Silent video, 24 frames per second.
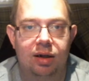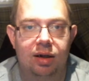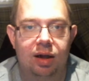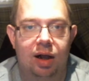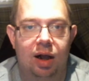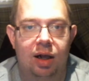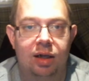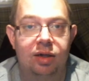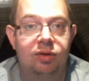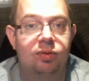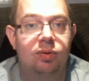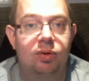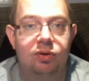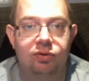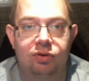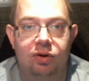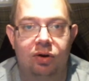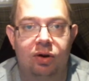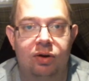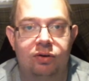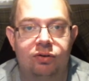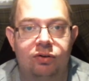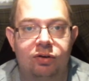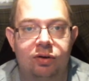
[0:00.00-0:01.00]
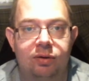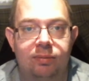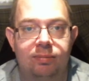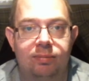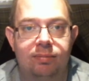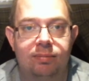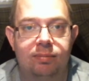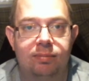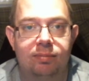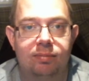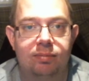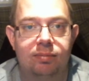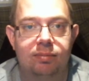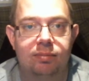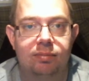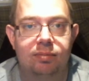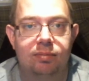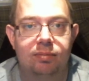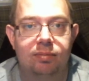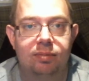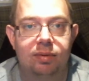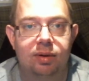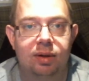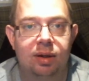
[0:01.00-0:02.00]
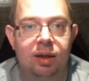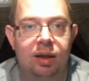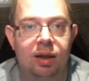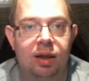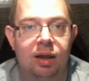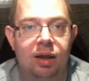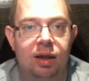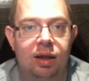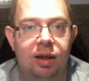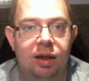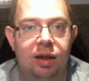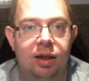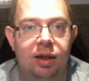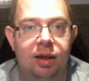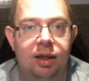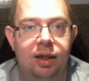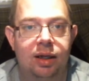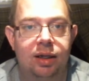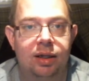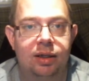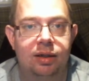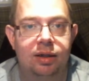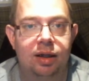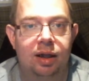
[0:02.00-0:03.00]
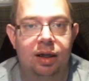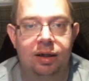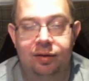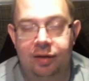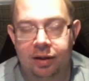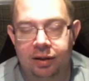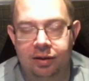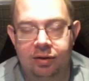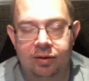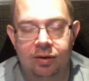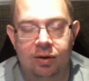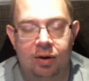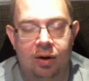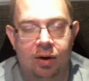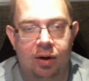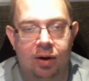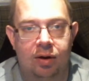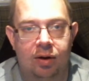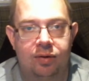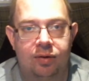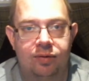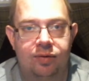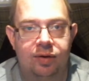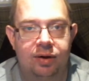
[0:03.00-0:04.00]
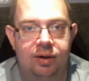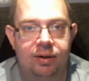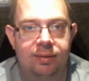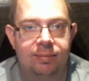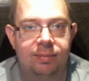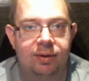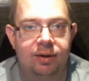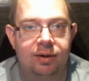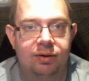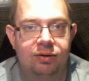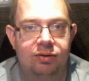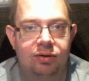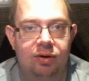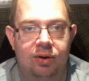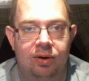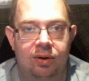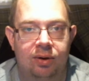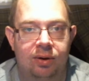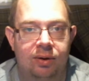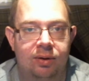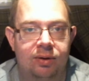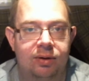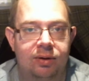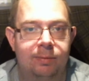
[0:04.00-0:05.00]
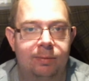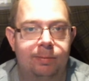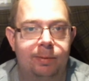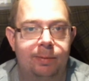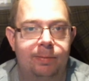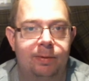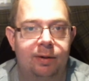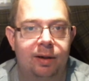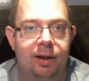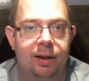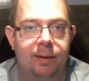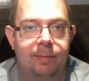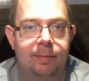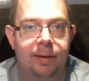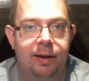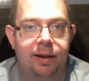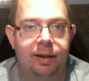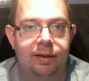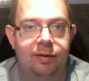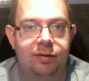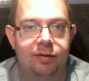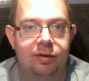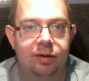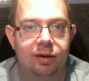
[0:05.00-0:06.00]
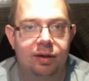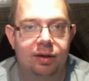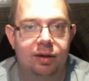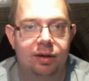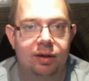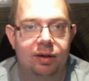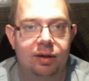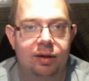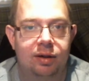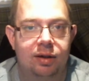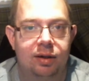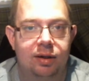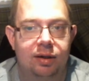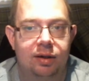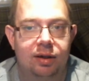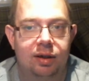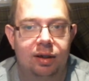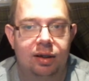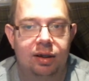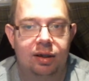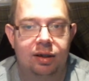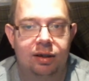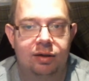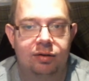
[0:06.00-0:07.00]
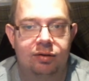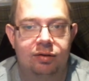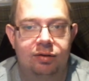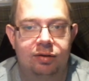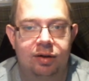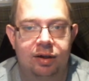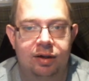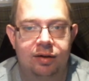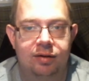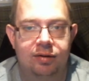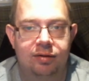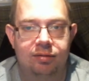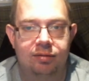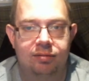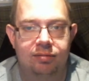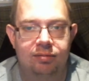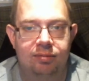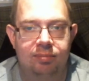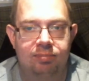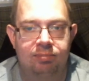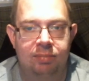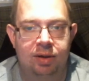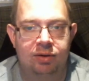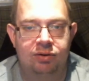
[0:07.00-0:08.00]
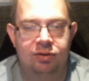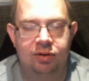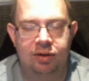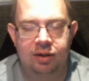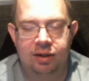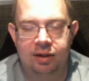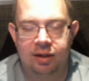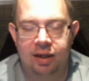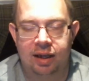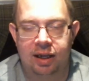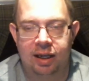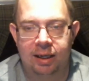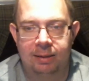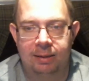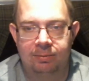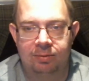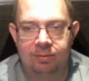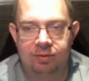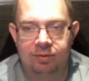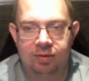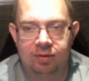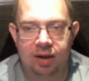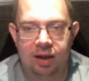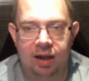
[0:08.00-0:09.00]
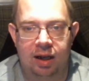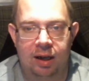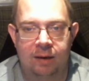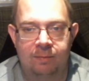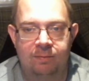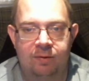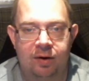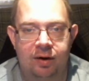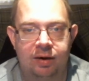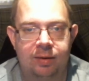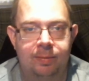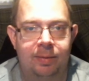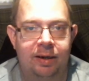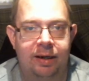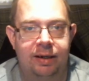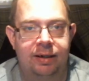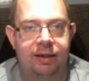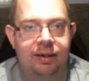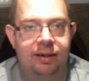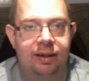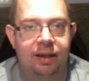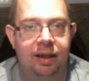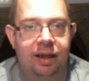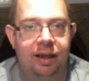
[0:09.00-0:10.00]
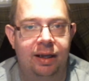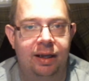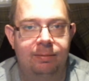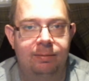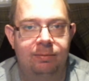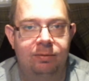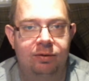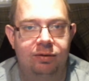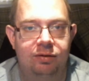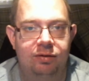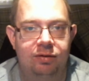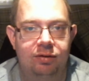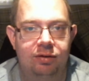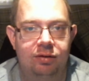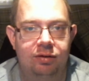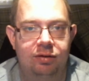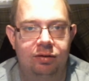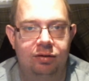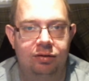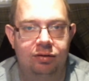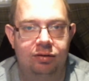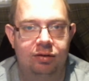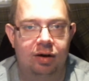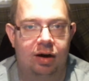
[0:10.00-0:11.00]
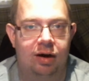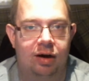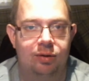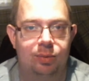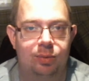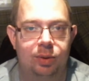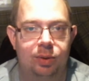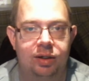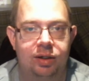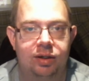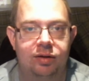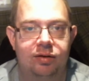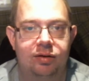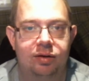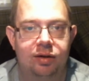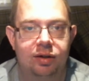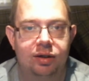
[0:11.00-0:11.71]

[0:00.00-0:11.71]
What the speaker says: It was awesome. And I thank you all very much, all the people I met. As I said, mentioning names. I'm very bad at names to start with.